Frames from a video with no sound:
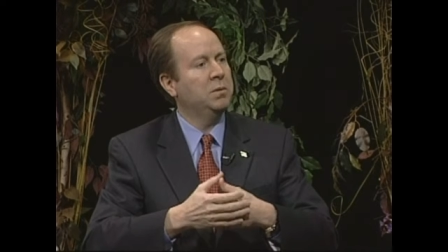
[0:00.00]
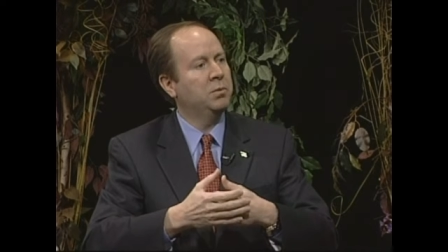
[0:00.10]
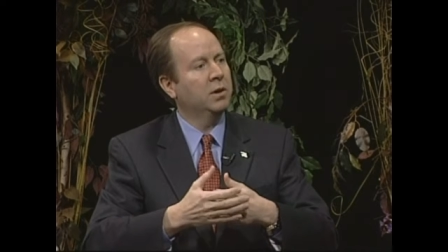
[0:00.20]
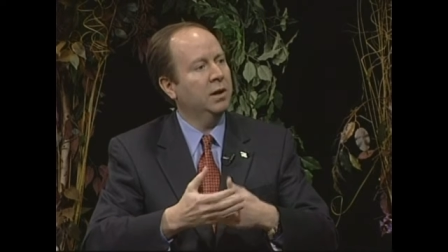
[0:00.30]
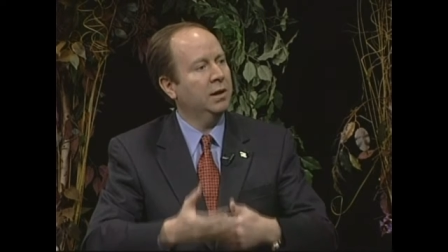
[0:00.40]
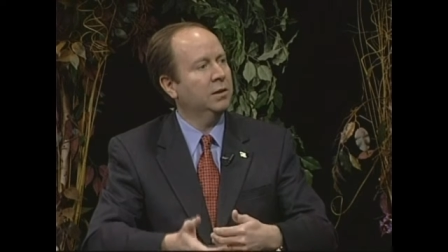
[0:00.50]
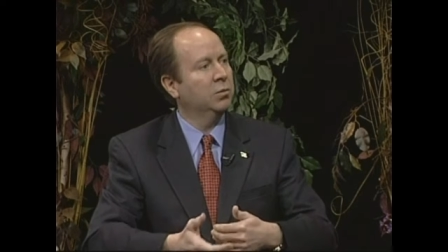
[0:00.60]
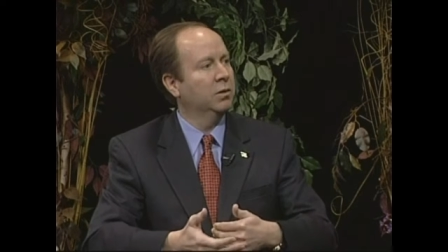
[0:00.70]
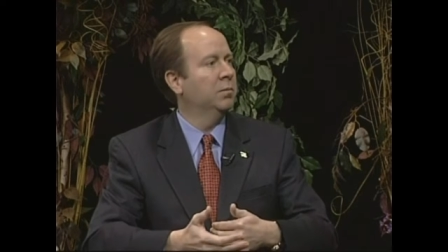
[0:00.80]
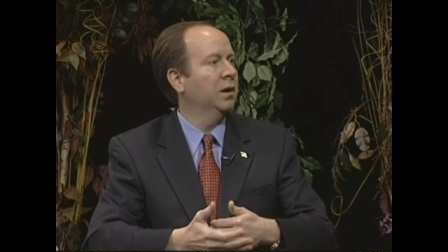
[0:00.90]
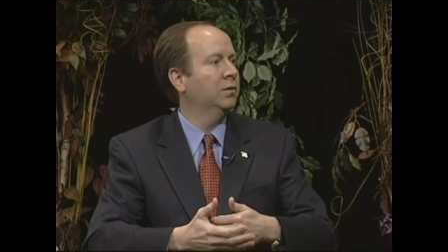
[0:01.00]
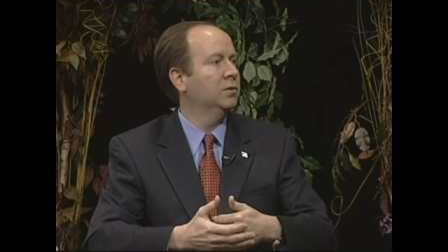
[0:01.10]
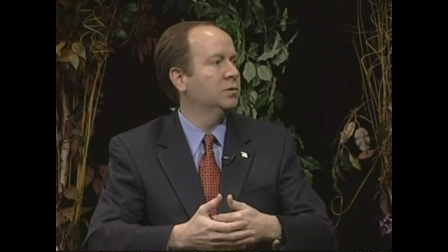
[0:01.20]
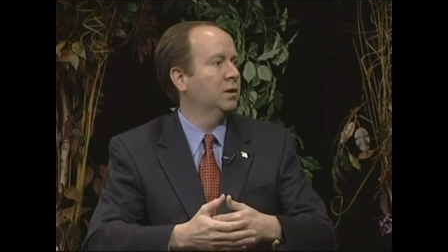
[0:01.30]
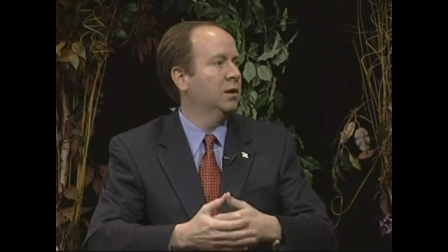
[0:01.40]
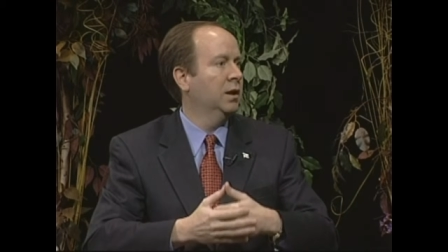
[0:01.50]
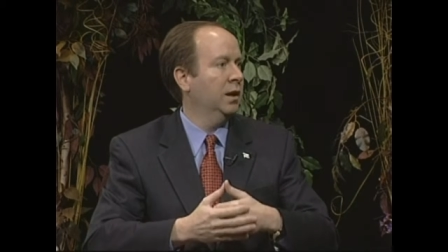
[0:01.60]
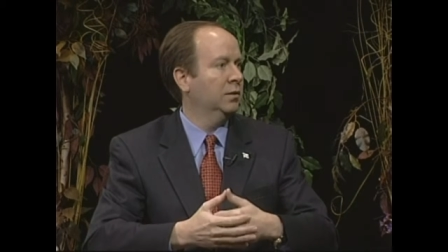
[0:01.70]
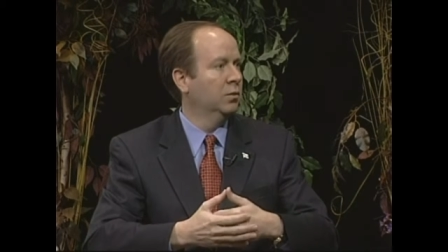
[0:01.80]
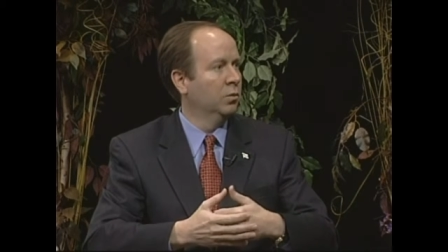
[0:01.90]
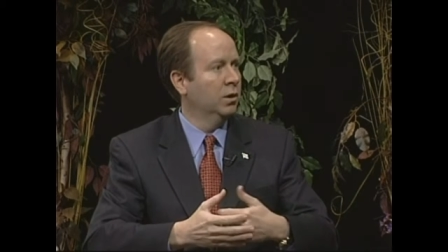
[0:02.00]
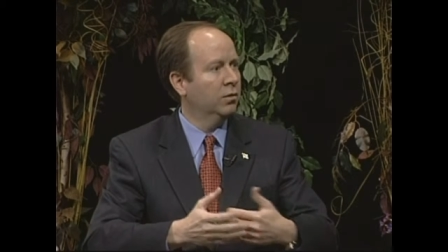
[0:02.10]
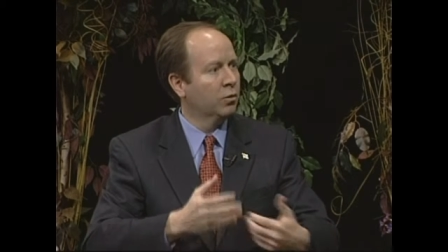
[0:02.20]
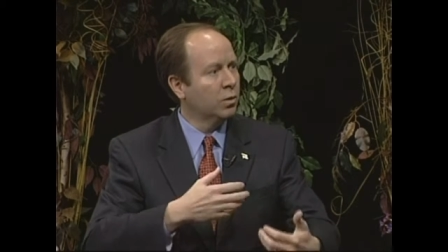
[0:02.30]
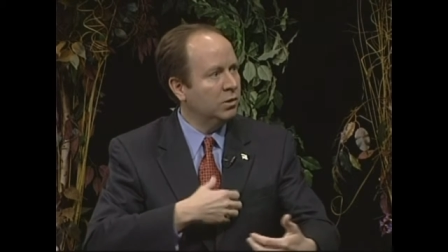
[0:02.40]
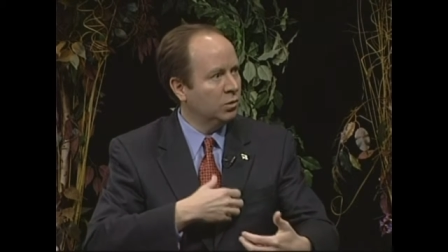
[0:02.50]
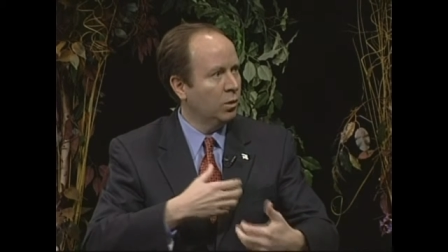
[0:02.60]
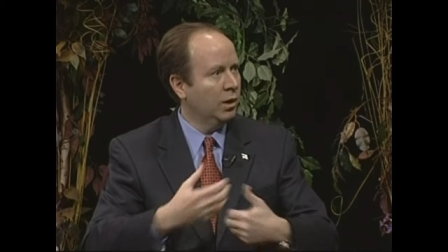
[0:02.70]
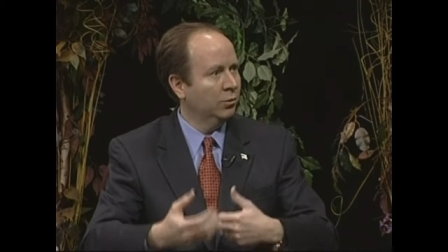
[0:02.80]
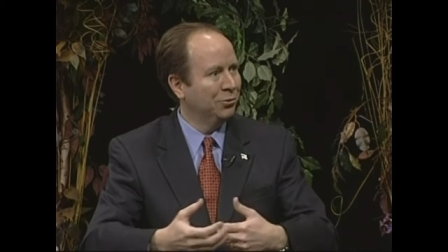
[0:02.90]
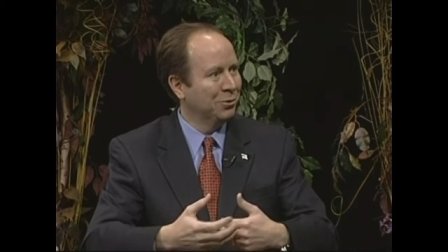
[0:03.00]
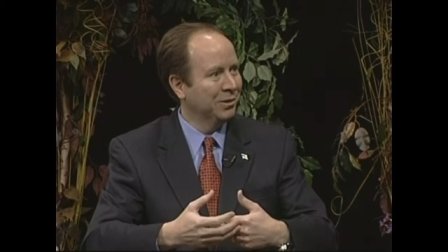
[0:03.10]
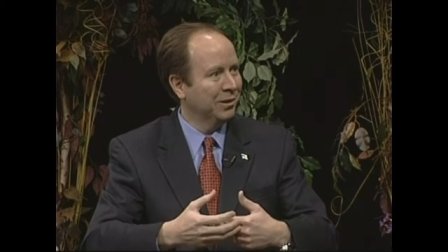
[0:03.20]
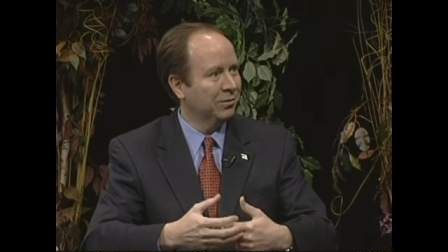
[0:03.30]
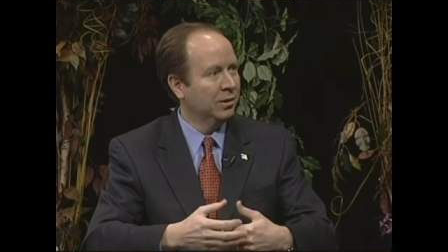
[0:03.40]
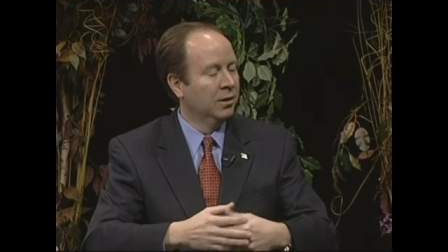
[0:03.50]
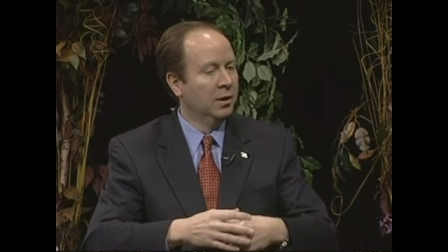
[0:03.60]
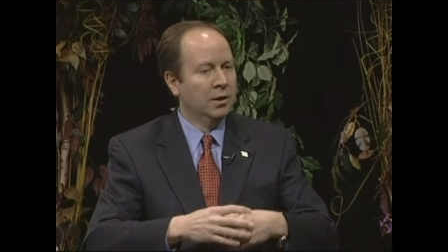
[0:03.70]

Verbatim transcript: people connected with the message. They connected with the reason why I was doing this.